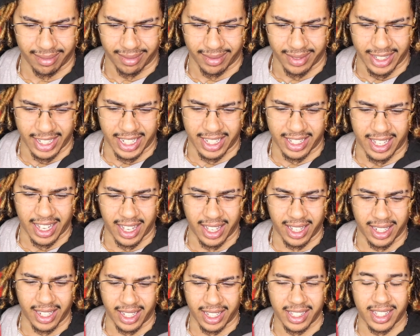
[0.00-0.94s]
Did he
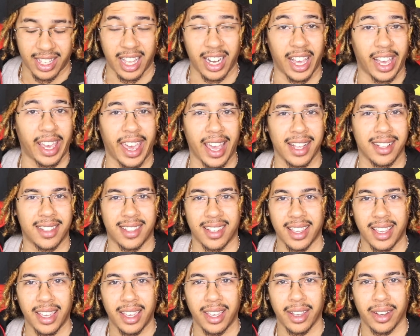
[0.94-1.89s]
say they can't
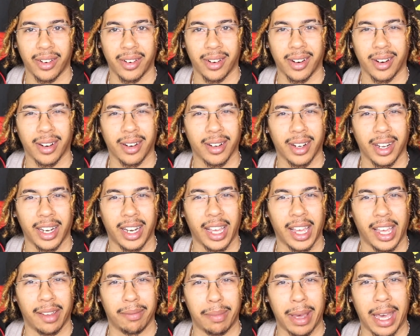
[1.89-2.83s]
see, or that
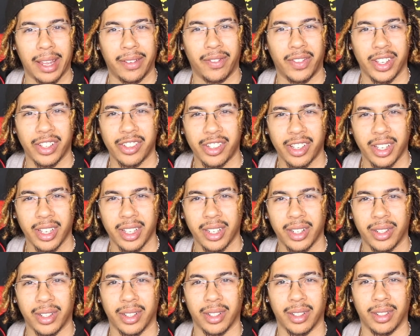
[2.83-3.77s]
they have bad vision,
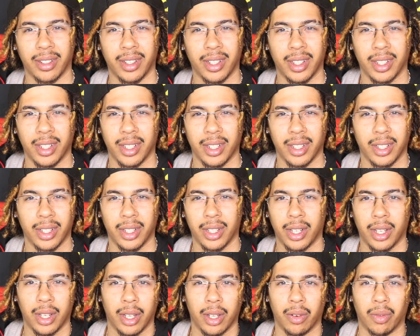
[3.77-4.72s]
or
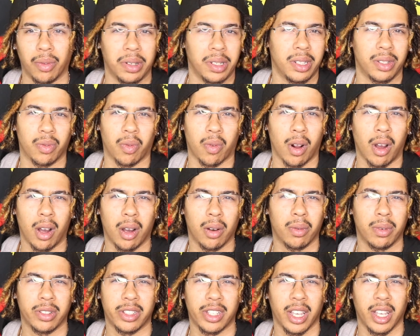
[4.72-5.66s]
what is
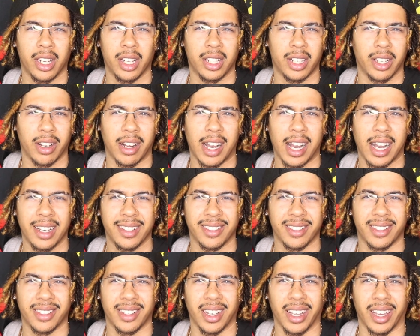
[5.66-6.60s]
wrong with saying that their eyes
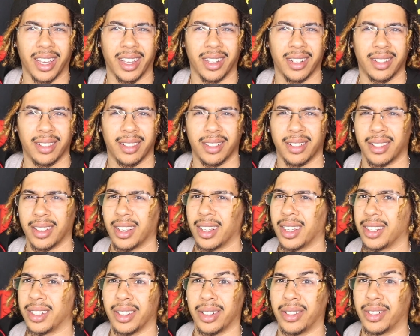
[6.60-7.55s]
are slant?
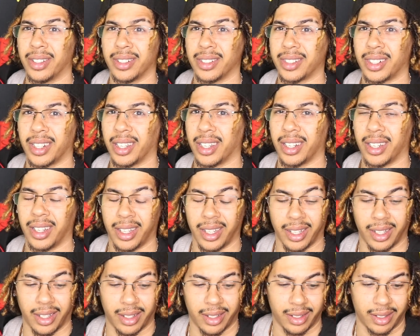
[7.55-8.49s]
I don't understand
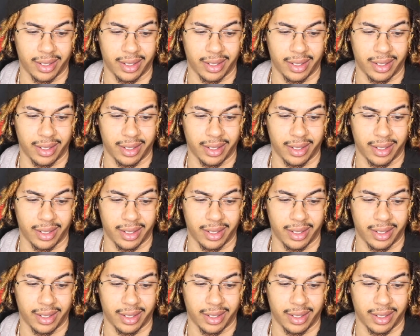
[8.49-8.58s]
that.